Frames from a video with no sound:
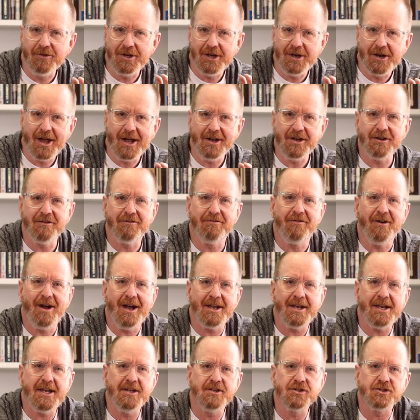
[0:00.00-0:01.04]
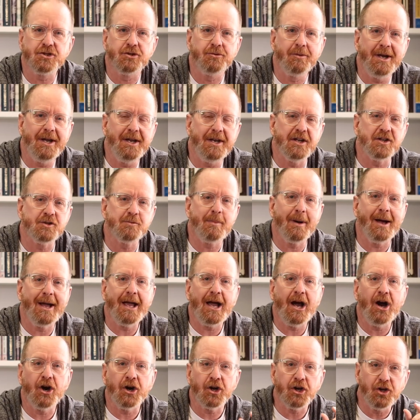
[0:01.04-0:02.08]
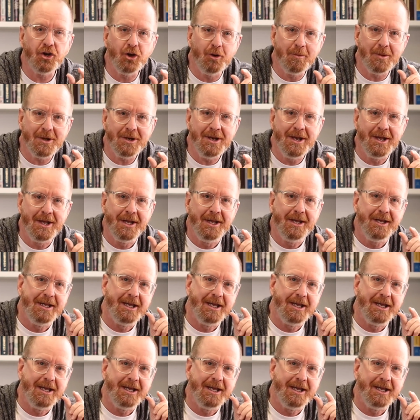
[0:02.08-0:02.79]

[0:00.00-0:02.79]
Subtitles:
to not define his greatness by our human